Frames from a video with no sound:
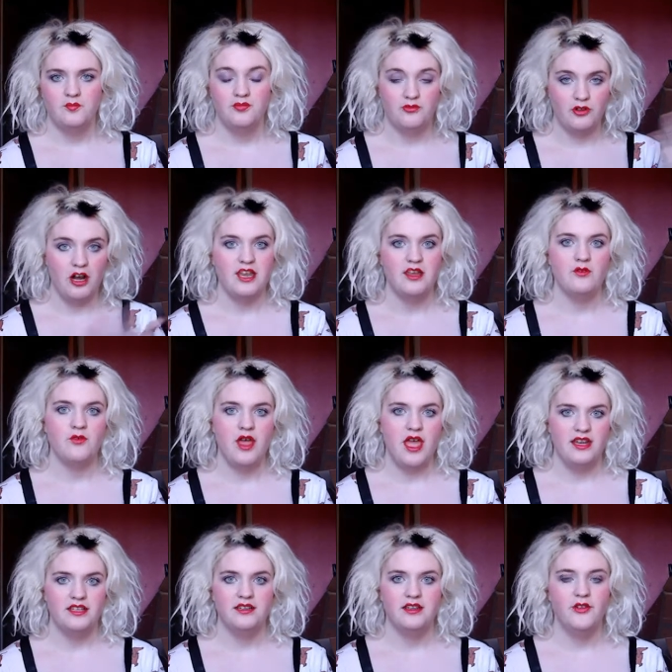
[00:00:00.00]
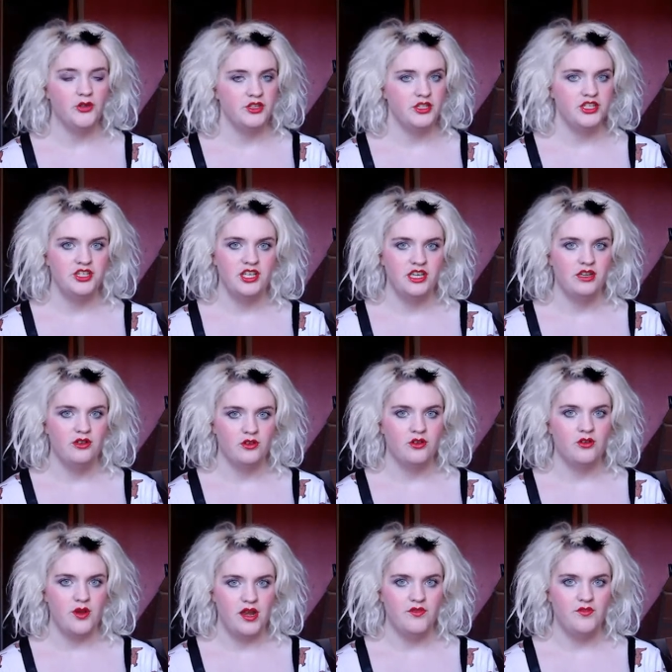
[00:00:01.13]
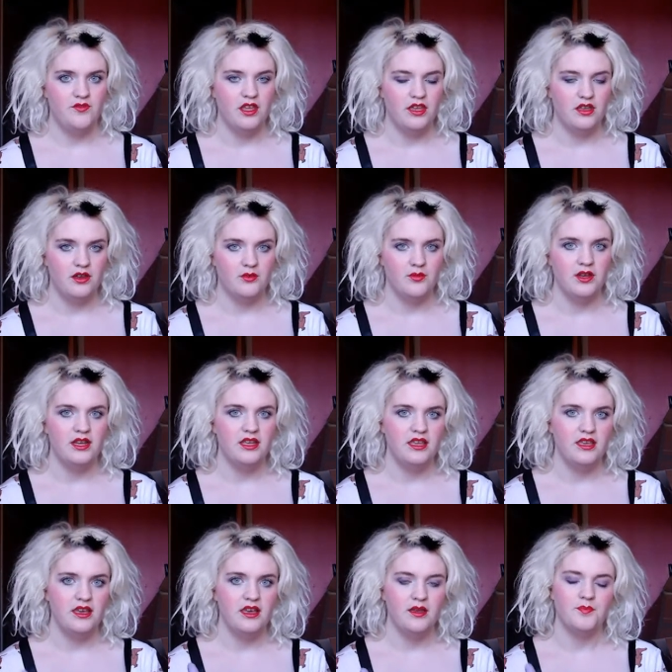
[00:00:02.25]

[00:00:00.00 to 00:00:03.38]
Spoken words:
bright red, not a sheer look or anything, a really